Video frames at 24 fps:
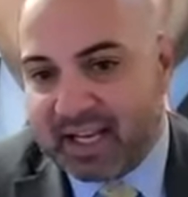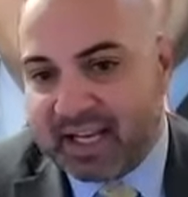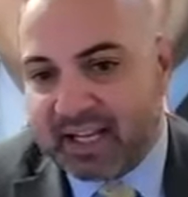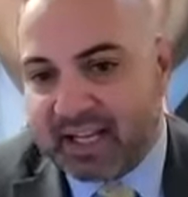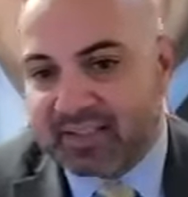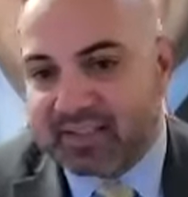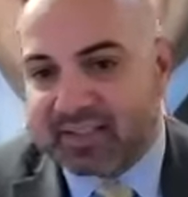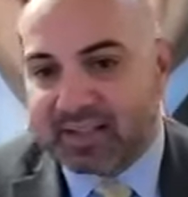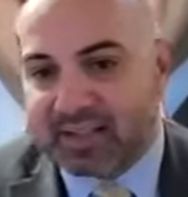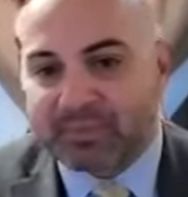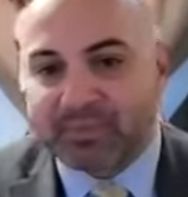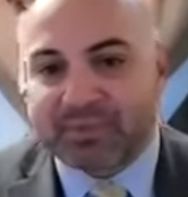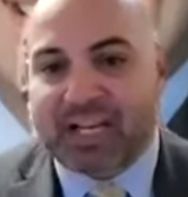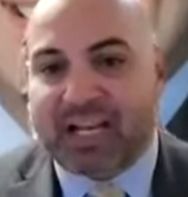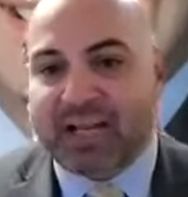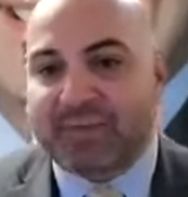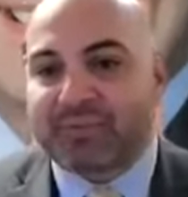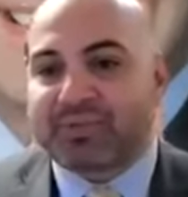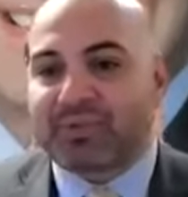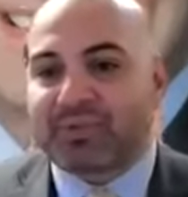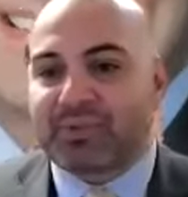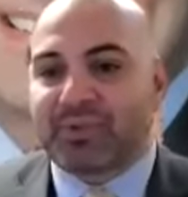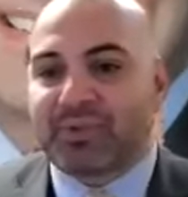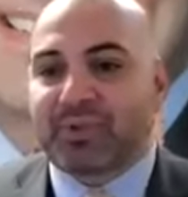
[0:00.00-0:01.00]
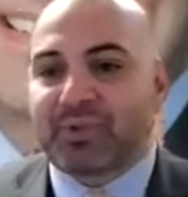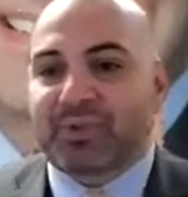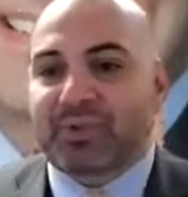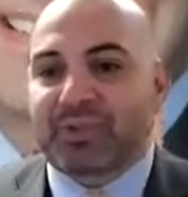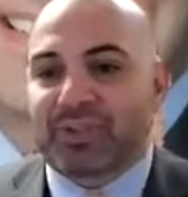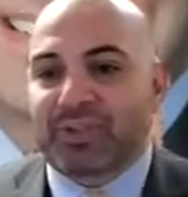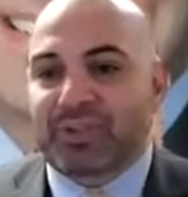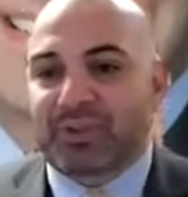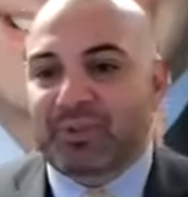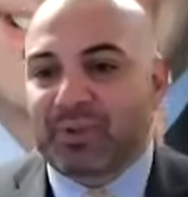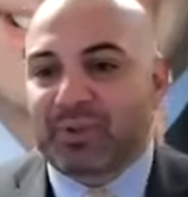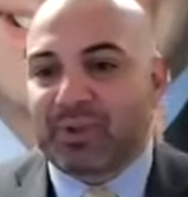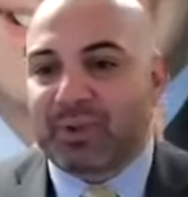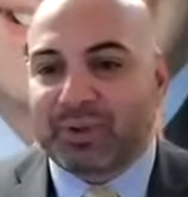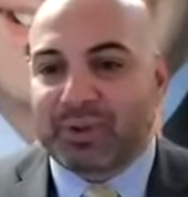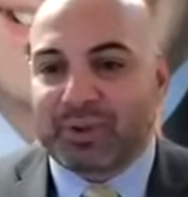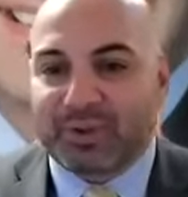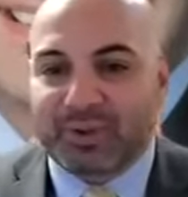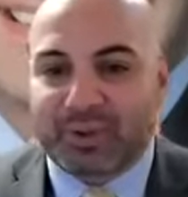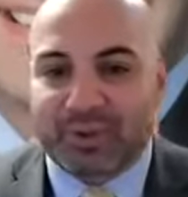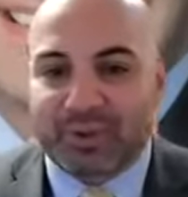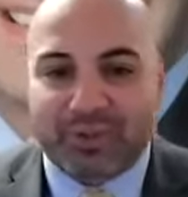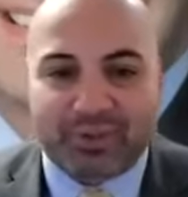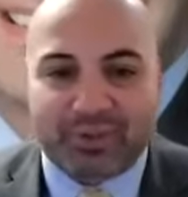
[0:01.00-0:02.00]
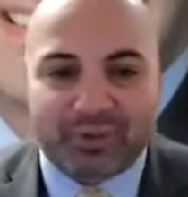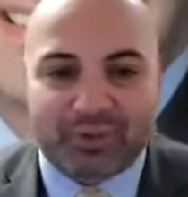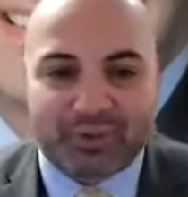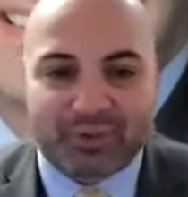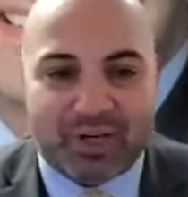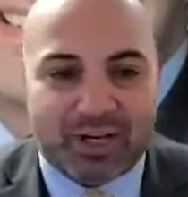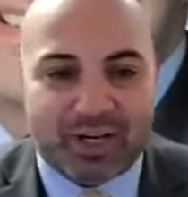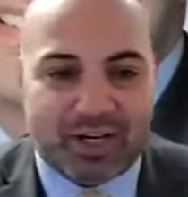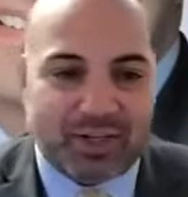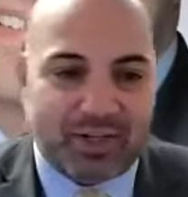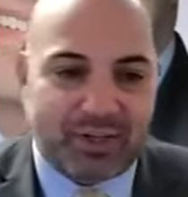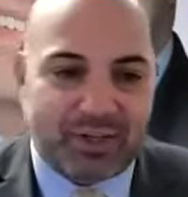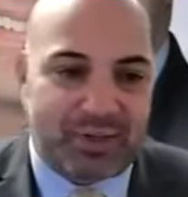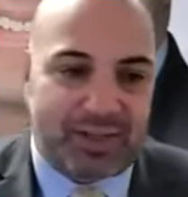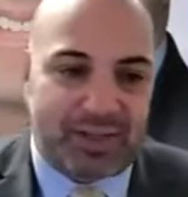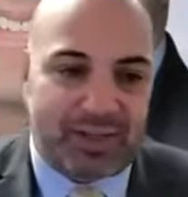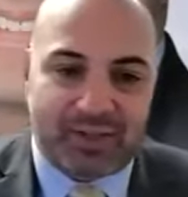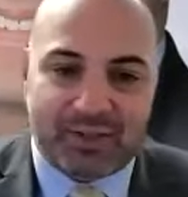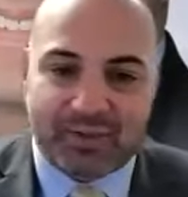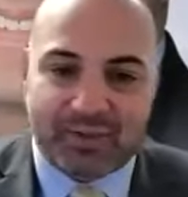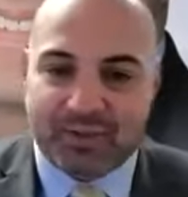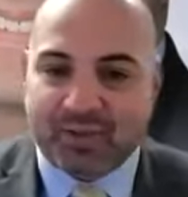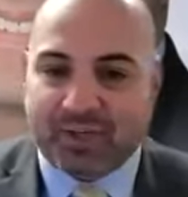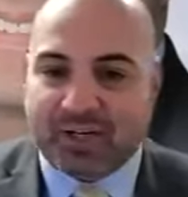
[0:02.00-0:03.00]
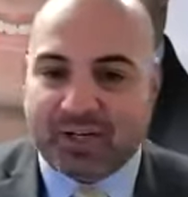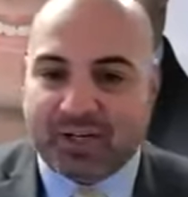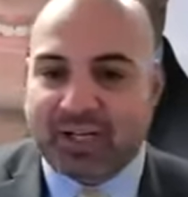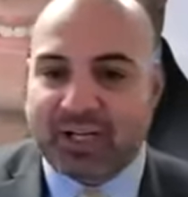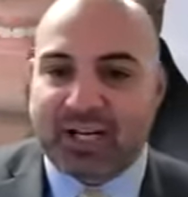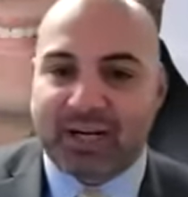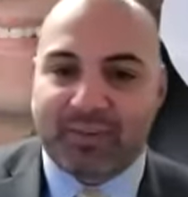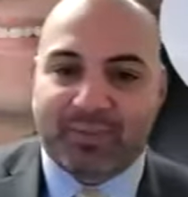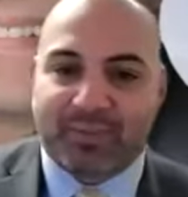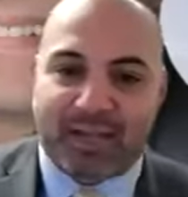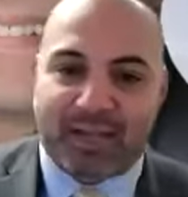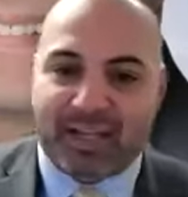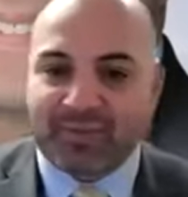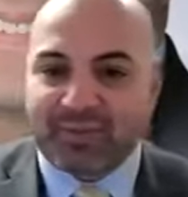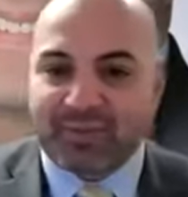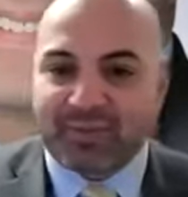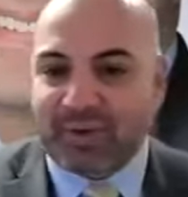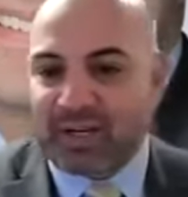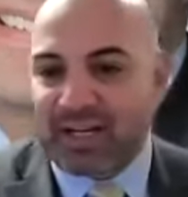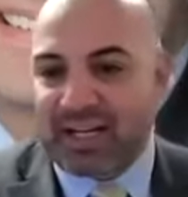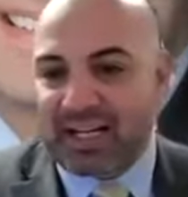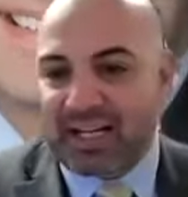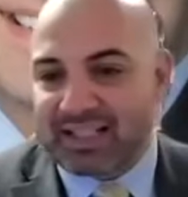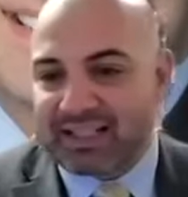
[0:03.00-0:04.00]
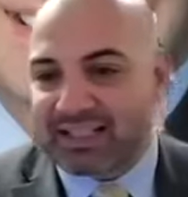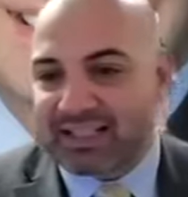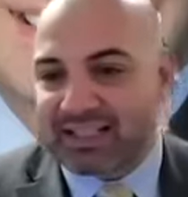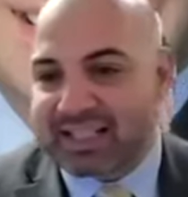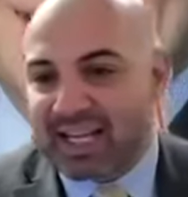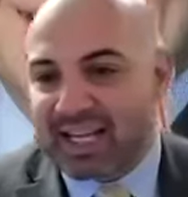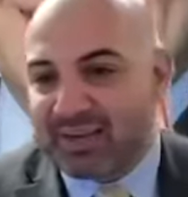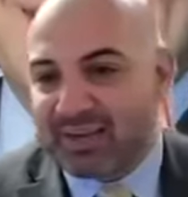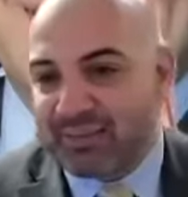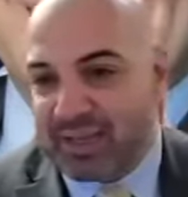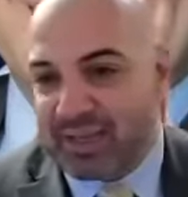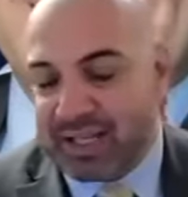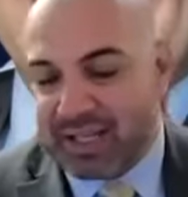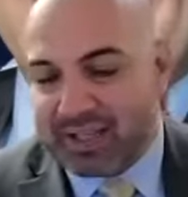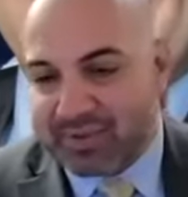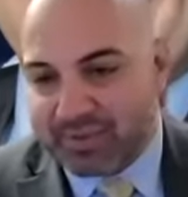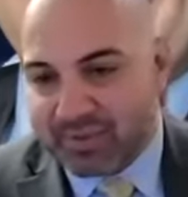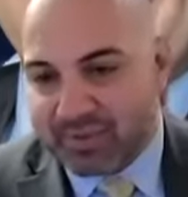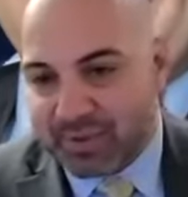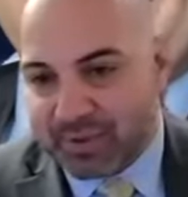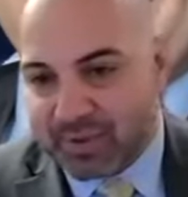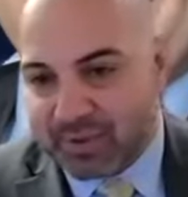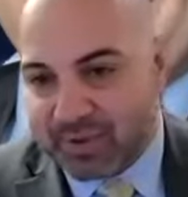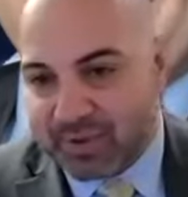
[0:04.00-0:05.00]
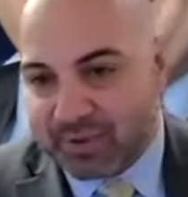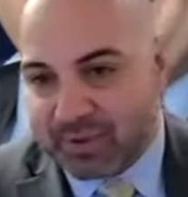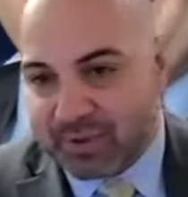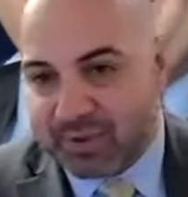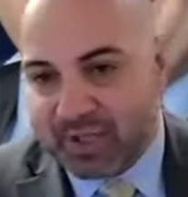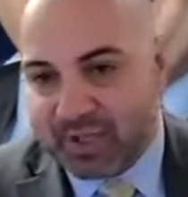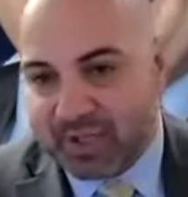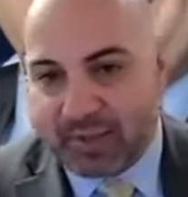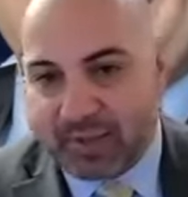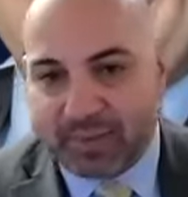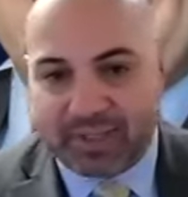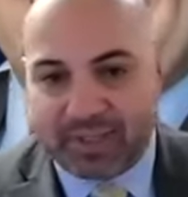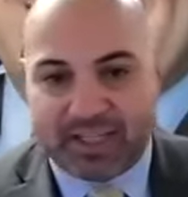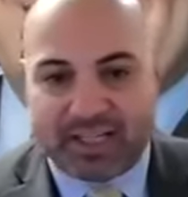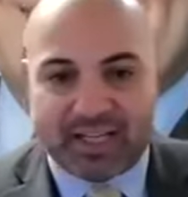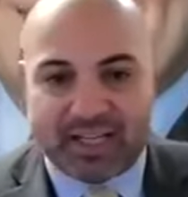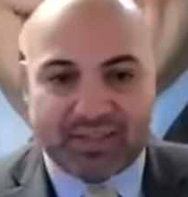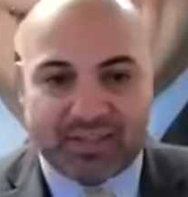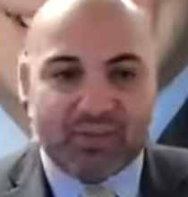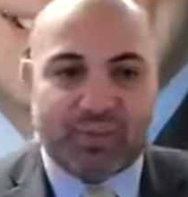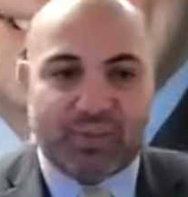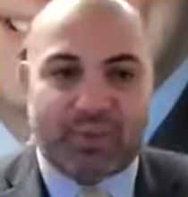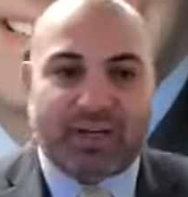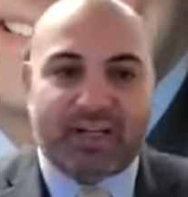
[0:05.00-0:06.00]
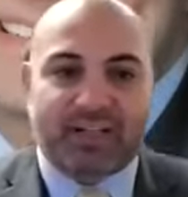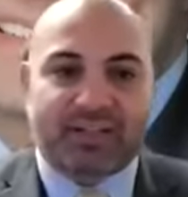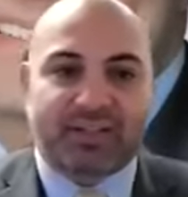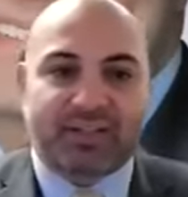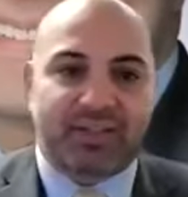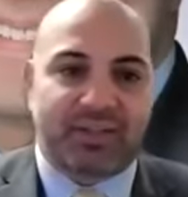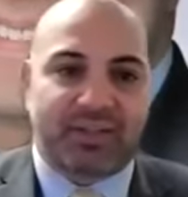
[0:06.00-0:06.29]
Sometimes you go to a notario, and a notario applies for an asylum case for you, but guess what,